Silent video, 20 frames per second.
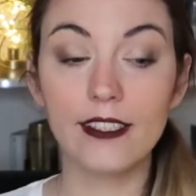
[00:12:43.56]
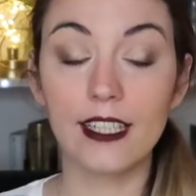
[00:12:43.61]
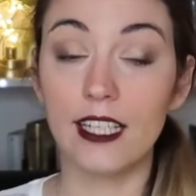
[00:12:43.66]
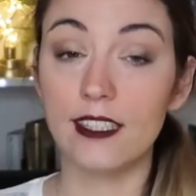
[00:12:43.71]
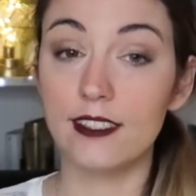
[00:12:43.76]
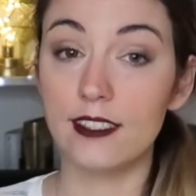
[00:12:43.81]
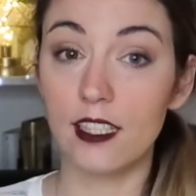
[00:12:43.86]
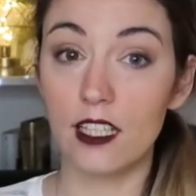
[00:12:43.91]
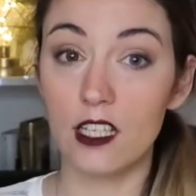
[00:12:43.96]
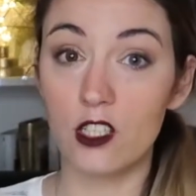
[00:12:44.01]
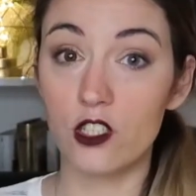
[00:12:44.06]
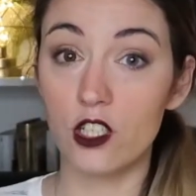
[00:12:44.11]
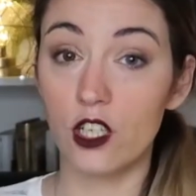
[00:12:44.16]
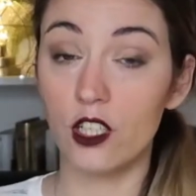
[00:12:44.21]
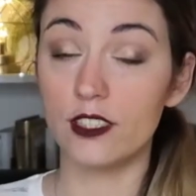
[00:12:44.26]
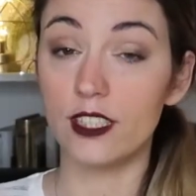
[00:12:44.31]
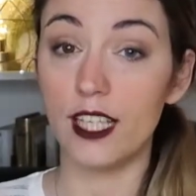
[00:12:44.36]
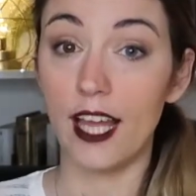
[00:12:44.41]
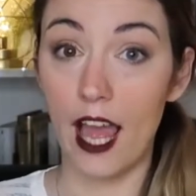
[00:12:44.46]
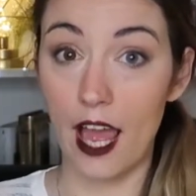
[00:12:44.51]
I still
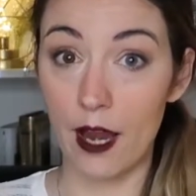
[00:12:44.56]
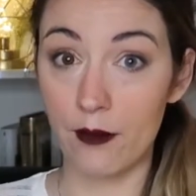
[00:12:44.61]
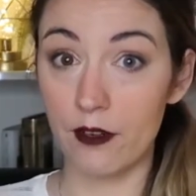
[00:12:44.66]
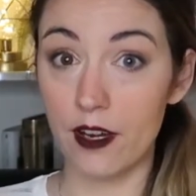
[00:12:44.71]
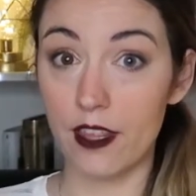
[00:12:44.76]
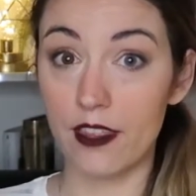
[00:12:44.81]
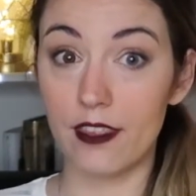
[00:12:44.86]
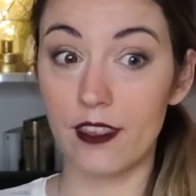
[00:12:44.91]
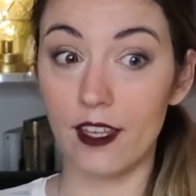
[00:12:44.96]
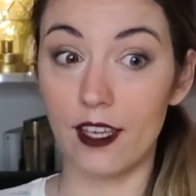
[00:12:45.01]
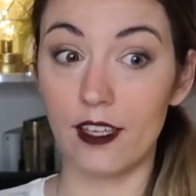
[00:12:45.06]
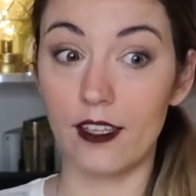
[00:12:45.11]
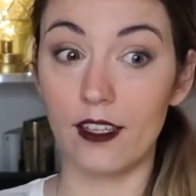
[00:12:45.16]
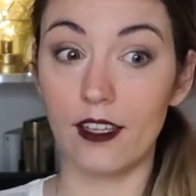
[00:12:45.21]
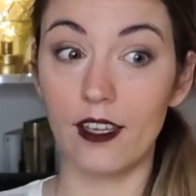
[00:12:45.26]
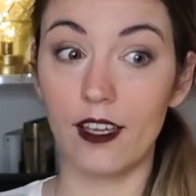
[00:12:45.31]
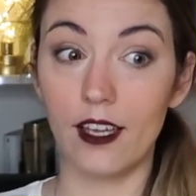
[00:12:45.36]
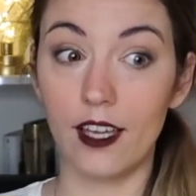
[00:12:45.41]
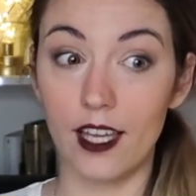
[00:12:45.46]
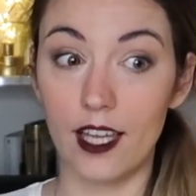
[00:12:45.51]
enjoyed
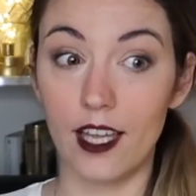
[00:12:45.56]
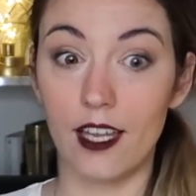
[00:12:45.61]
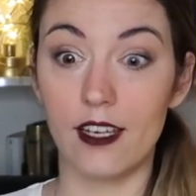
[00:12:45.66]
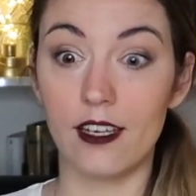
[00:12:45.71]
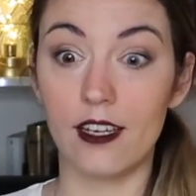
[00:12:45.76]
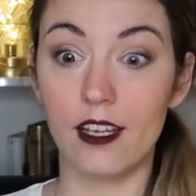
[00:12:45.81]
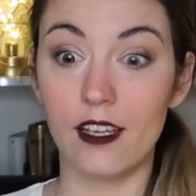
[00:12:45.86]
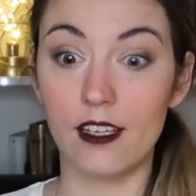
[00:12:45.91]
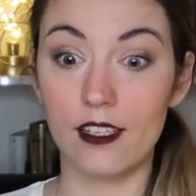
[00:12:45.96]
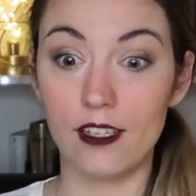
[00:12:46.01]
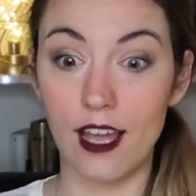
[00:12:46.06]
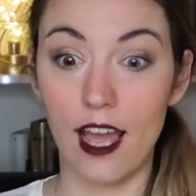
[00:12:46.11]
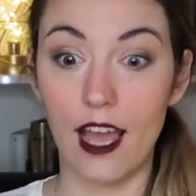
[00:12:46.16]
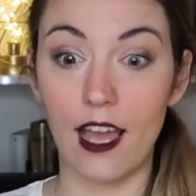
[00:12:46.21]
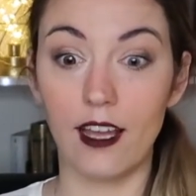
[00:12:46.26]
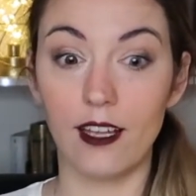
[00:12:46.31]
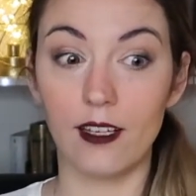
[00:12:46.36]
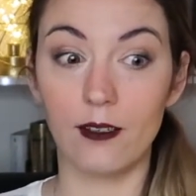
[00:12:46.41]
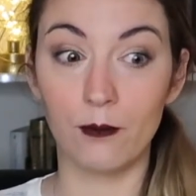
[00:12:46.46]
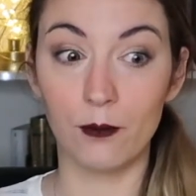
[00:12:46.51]
everything in
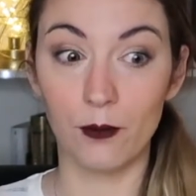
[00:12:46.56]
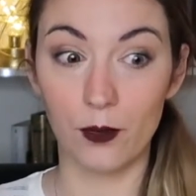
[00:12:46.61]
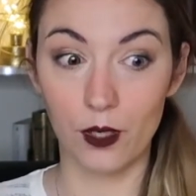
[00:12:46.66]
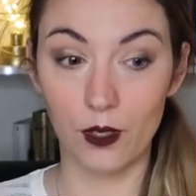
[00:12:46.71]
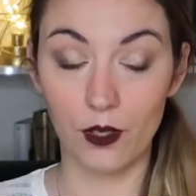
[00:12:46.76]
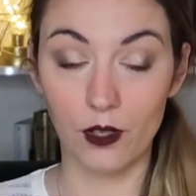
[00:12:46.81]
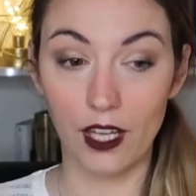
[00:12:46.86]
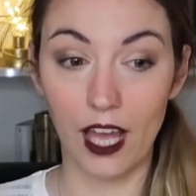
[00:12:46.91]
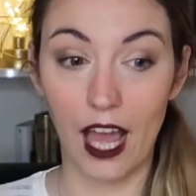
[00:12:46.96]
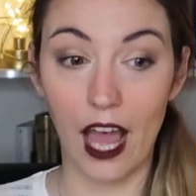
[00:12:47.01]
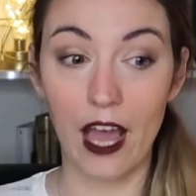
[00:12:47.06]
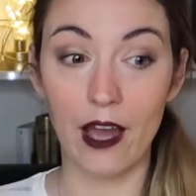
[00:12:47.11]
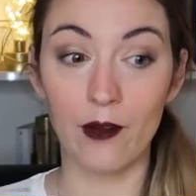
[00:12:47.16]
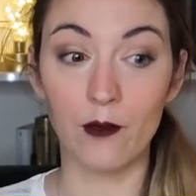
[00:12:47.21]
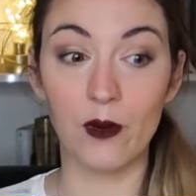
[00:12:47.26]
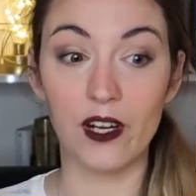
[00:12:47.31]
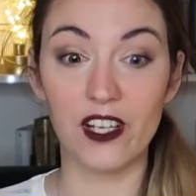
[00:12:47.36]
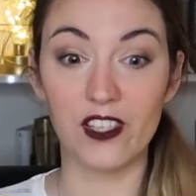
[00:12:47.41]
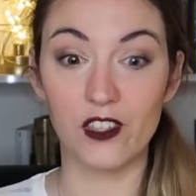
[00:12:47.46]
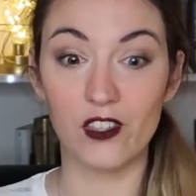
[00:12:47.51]
that book. I
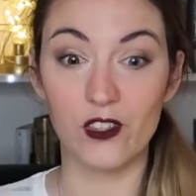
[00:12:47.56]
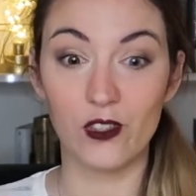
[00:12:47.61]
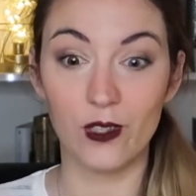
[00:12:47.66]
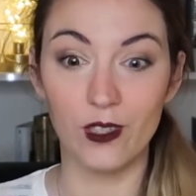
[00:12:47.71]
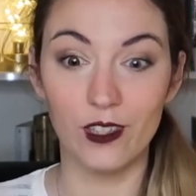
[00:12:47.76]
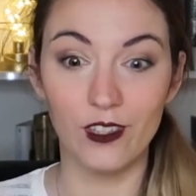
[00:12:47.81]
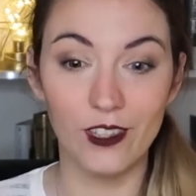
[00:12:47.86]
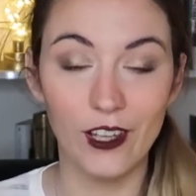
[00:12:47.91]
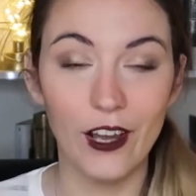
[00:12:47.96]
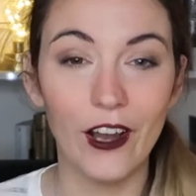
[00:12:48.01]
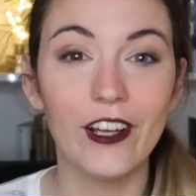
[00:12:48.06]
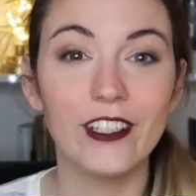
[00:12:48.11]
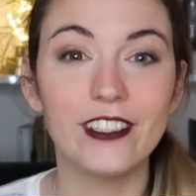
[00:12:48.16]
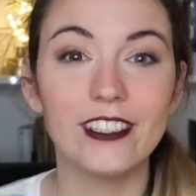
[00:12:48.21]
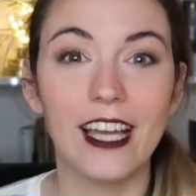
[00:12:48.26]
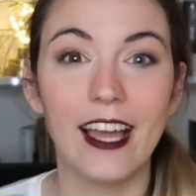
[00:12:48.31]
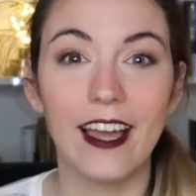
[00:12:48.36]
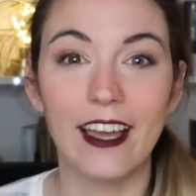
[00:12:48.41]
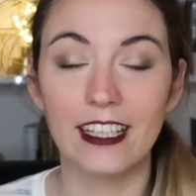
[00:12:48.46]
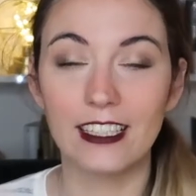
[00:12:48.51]
was not
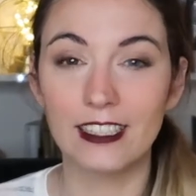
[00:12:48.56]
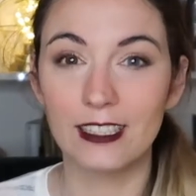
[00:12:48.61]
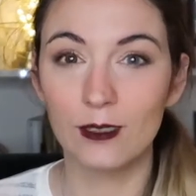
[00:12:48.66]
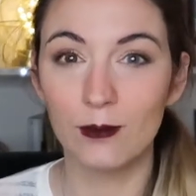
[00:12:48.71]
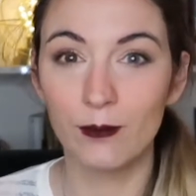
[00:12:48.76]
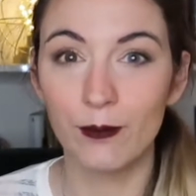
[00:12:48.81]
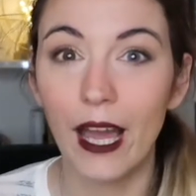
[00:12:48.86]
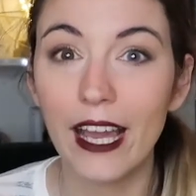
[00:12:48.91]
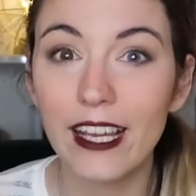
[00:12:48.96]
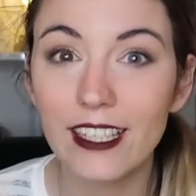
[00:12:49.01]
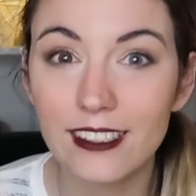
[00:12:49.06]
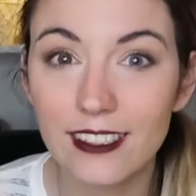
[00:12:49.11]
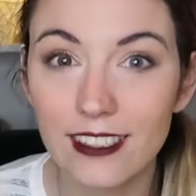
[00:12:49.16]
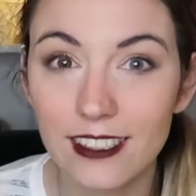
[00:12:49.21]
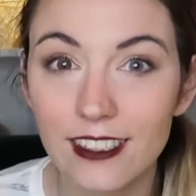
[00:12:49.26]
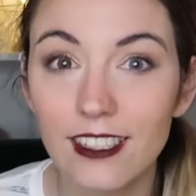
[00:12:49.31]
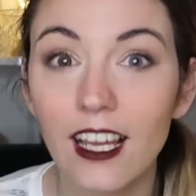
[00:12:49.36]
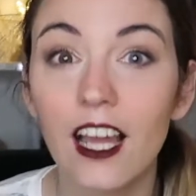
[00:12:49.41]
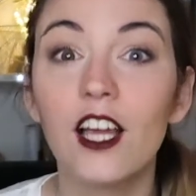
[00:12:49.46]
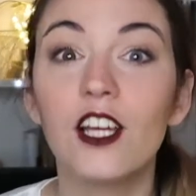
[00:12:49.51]

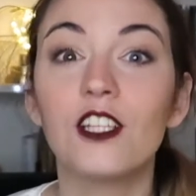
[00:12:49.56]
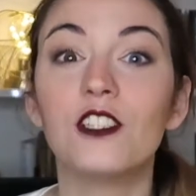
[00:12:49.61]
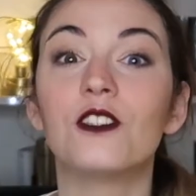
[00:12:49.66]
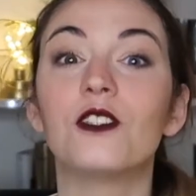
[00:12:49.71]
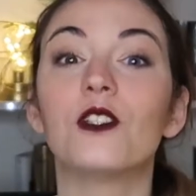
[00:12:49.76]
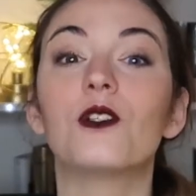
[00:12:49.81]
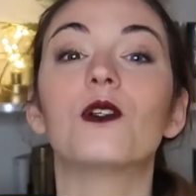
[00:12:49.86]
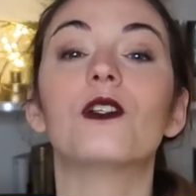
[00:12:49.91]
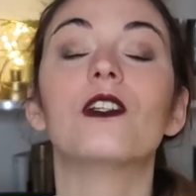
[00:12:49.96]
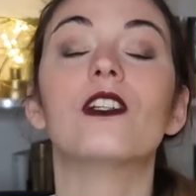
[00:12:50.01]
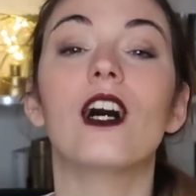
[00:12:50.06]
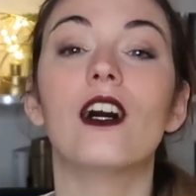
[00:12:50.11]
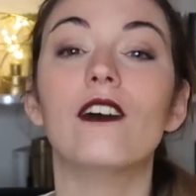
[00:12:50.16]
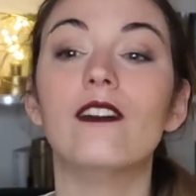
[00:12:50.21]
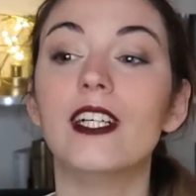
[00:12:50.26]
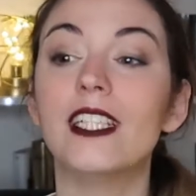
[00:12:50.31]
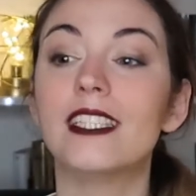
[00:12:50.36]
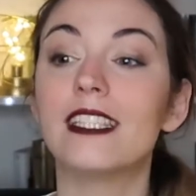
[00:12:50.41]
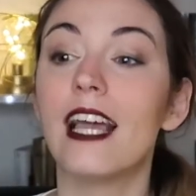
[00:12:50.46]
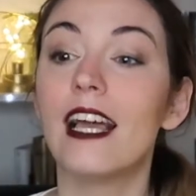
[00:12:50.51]
expecting to love
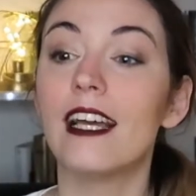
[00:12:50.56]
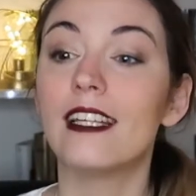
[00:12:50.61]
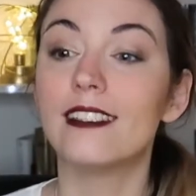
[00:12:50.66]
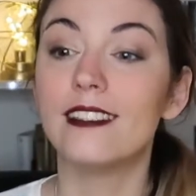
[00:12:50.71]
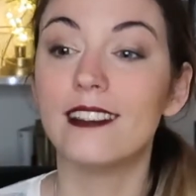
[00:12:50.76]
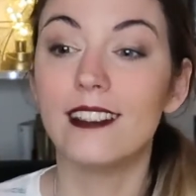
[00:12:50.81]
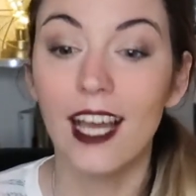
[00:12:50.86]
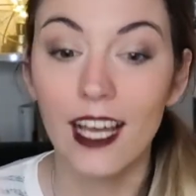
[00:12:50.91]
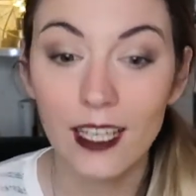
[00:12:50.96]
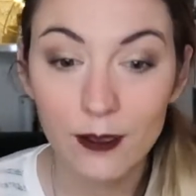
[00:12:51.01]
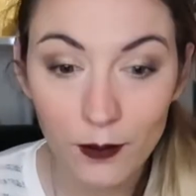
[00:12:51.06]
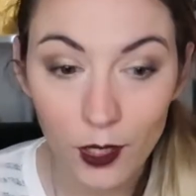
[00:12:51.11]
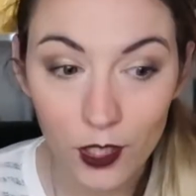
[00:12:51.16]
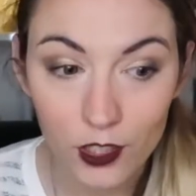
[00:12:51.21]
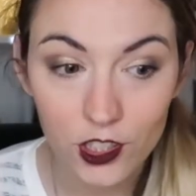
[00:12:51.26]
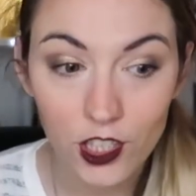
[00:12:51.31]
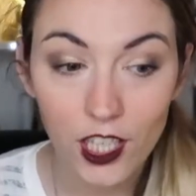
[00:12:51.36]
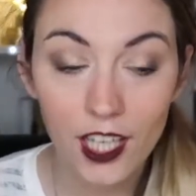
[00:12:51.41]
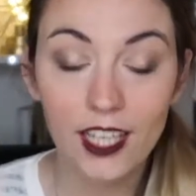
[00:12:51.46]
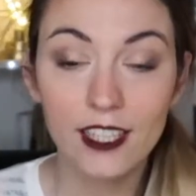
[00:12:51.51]
it that
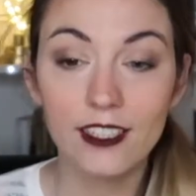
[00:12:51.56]
much.